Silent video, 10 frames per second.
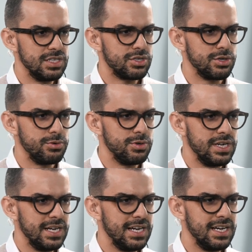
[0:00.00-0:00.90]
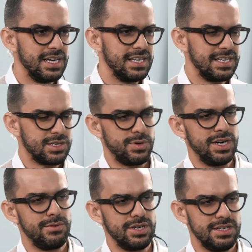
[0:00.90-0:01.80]
So that's
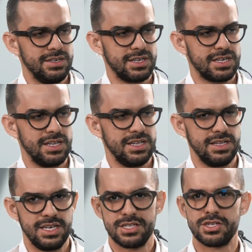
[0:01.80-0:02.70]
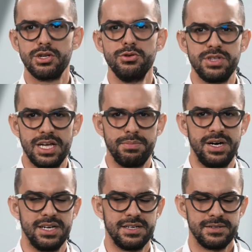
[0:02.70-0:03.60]
why I want to exclude that
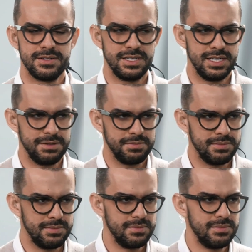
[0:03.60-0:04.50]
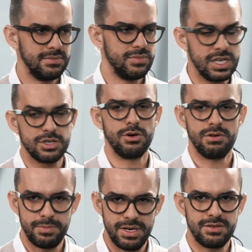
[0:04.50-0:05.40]
part. We can
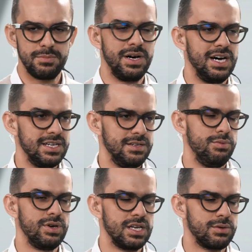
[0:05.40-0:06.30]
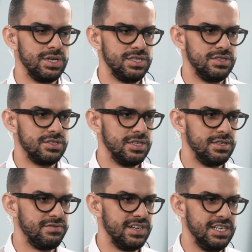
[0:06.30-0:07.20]
talk about the part, and if we get questions on
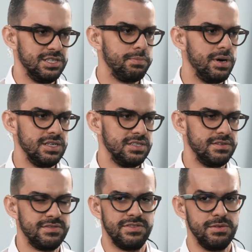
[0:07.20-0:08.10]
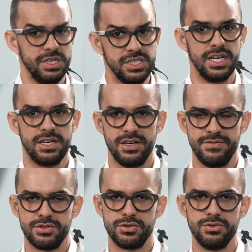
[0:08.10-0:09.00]
the financial policy of the foundation, I'd
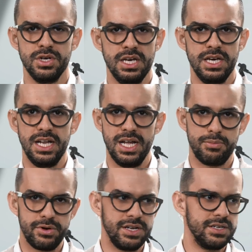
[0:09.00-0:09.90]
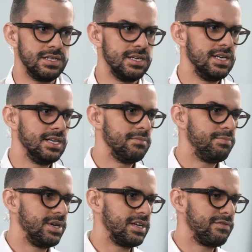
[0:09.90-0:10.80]
love to elaborate on it.
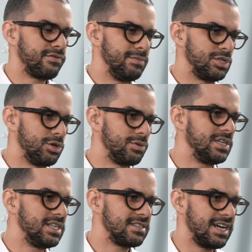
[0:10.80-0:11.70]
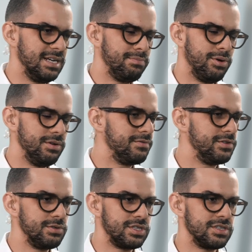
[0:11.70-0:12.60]
But from a token design point of
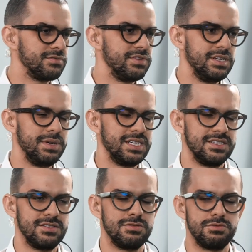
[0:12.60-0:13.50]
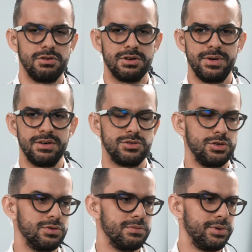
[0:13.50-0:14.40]
view, it doesn't really make sense to talk about a
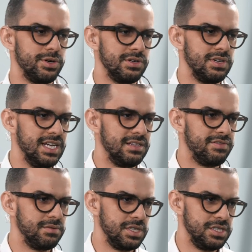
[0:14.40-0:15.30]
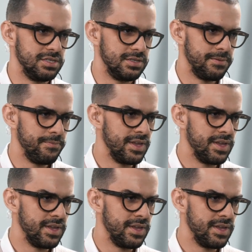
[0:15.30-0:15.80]
token burn at the foundation.